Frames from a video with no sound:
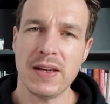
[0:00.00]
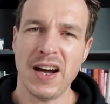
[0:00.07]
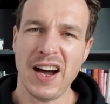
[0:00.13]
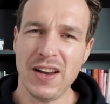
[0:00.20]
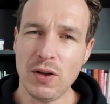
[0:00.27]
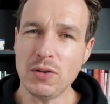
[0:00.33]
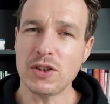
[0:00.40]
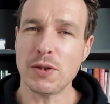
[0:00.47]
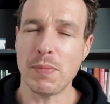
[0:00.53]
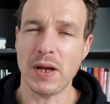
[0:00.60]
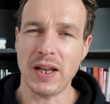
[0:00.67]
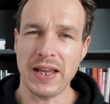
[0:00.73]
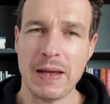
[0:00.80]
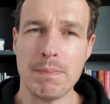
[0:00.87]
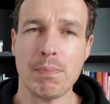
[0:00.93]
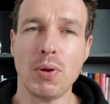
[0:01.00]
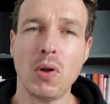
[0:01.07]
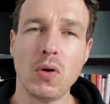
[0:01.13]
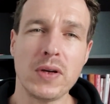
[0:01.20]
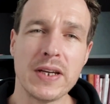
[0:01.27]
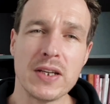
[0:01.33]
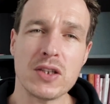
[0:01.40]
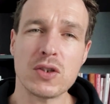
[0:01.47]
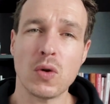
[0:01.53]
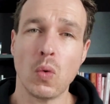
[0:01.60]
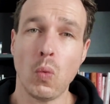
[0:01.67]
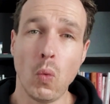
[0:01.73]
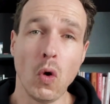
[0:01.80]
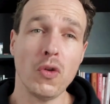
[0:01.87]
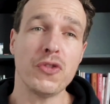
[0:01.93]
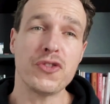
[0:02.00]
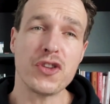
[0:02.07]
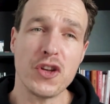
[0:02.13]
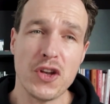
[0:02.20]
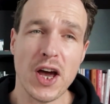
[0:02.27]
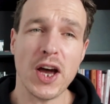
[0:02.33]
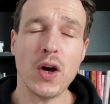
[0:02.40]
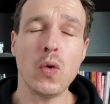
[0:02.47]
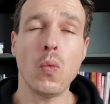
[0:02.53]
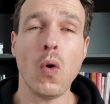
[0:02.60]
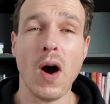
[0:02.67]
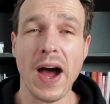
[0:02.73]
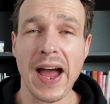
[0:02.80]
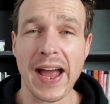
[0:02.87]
And ultimately, employers want to know what